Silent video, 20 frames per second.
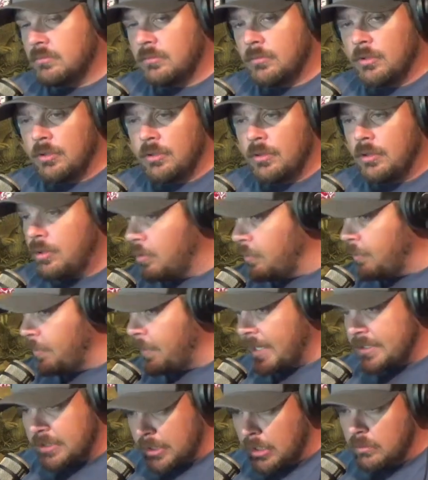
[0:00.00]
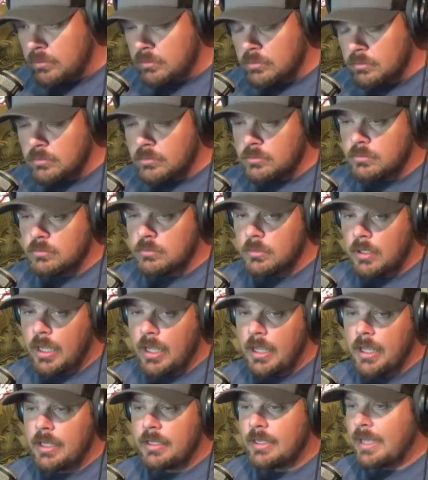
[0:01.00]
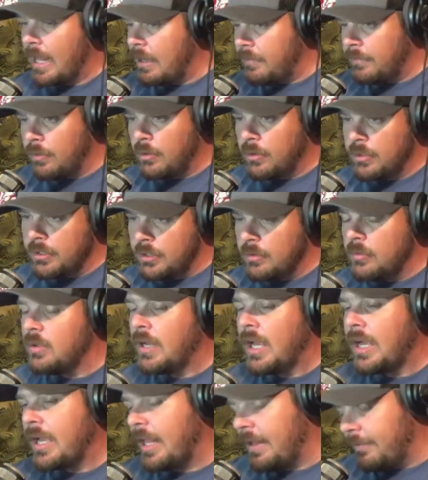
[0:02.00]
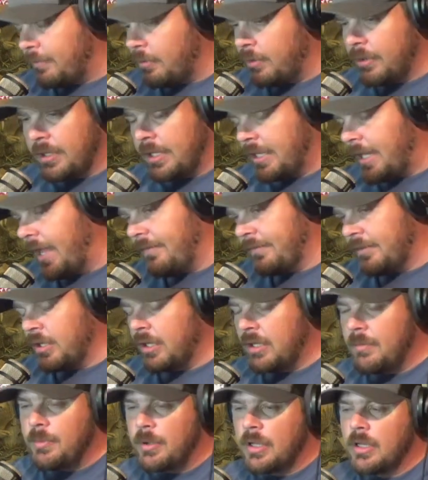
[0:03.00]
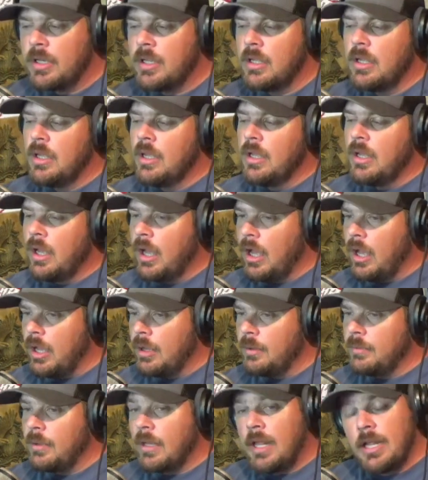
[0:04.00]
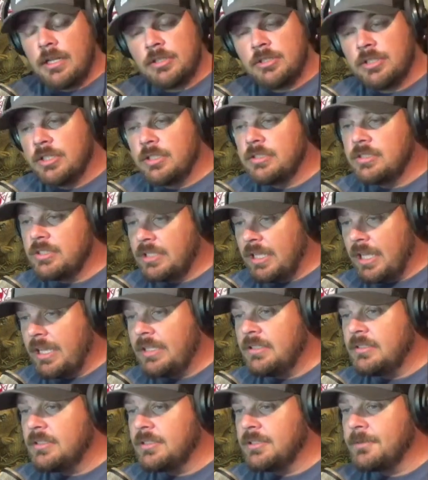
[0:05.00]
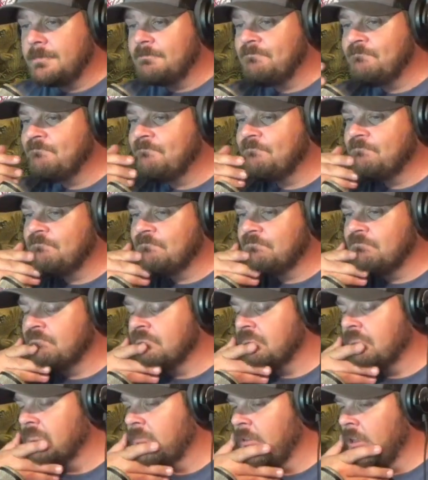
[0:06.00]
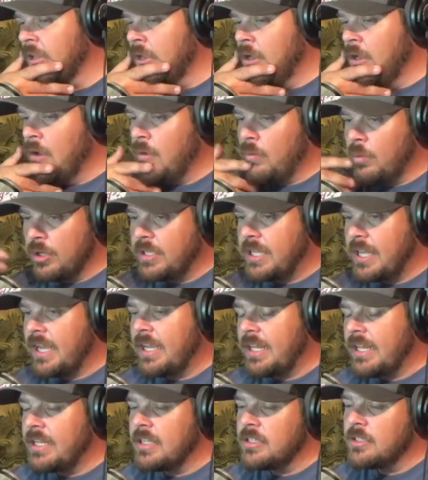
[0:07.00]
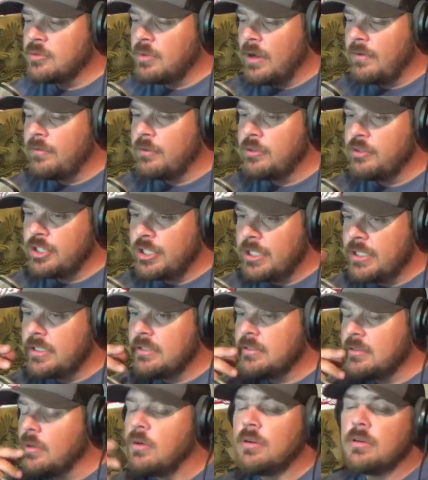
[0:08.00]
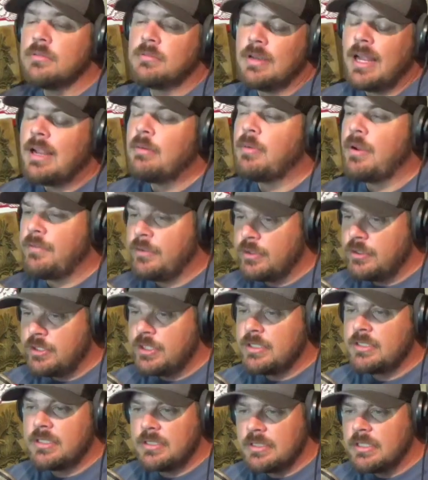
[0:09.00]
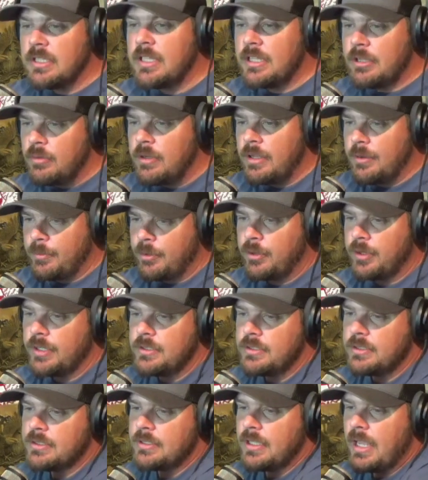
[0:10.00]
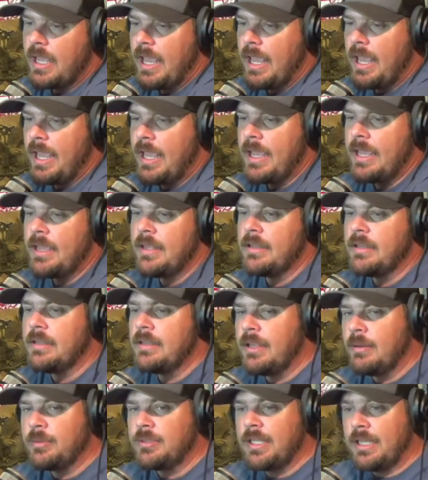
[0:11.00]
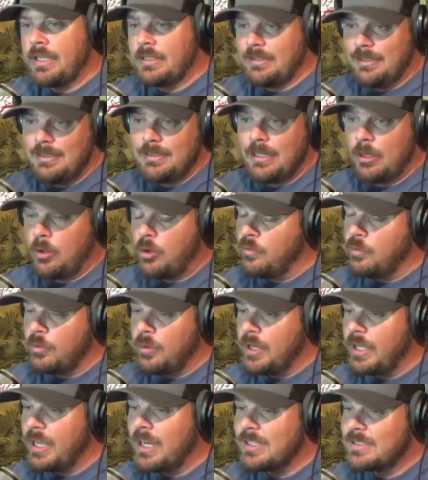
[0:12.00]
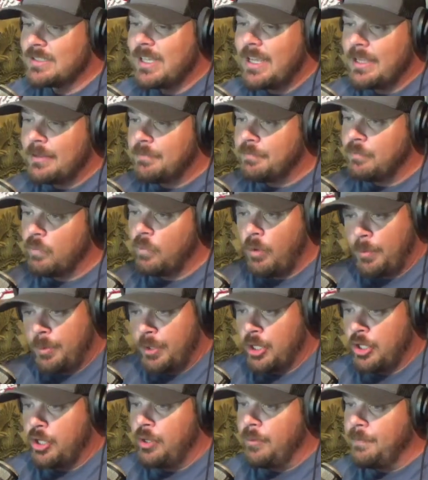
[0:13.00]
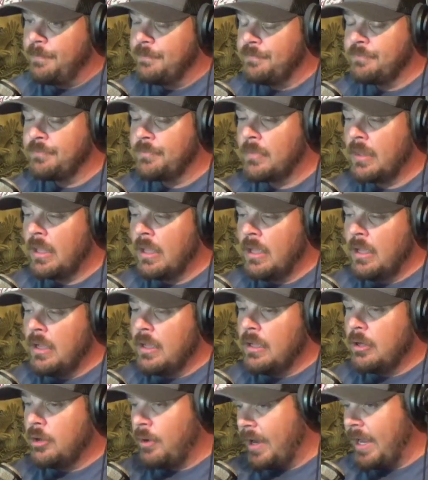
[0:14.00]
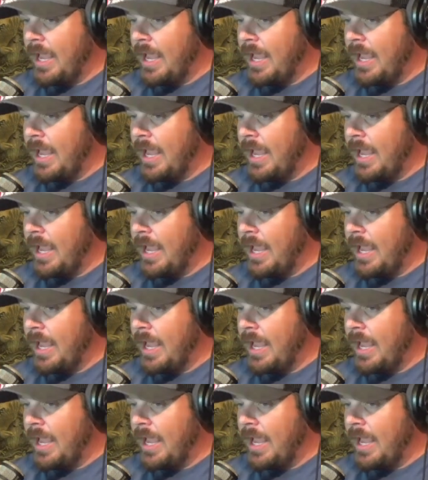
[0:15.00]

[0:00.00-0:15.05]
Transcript: New Mexico, and California. Well, not California, because they haven't done it, but a lot of southern states were taking in these refugees, or not refugees, these illegal immigrants. And they was like, look, they're overrunning our state. What are we going to do? Greg